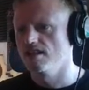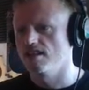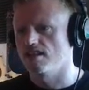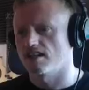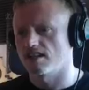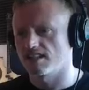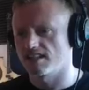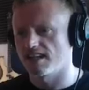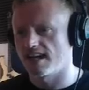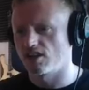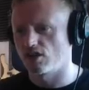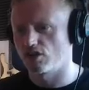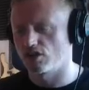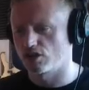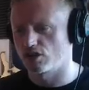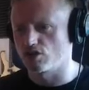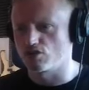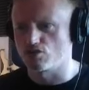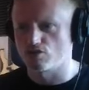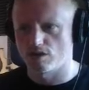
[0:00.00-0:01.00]
And again, on the
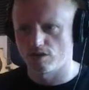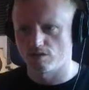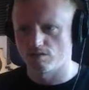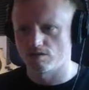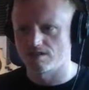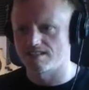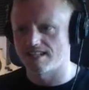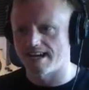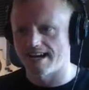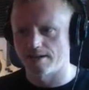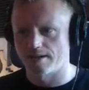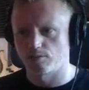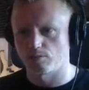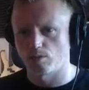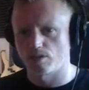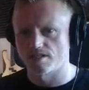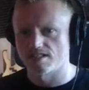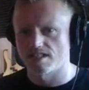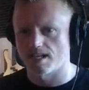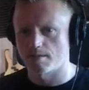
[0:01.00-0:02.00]
controls, down
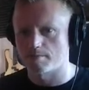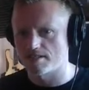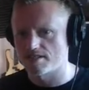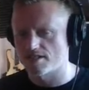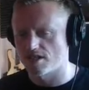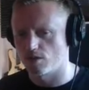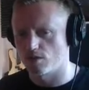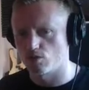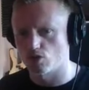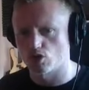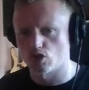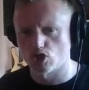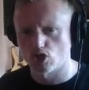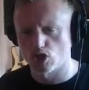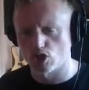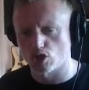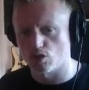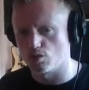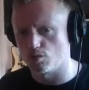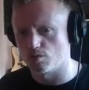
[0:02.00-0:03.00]
1 semitone, just
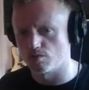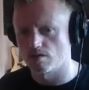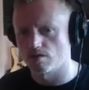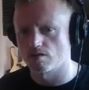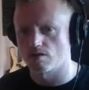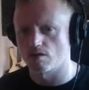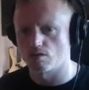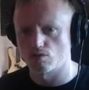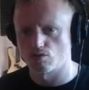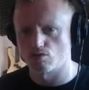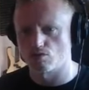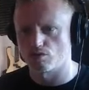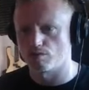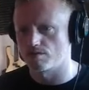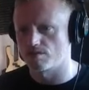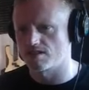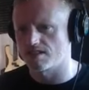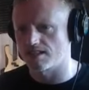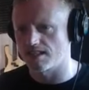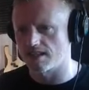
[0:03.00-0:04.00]
tuned those
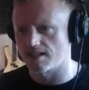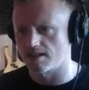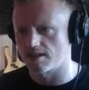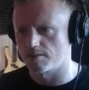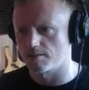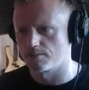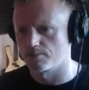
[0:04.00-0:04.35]
drums together.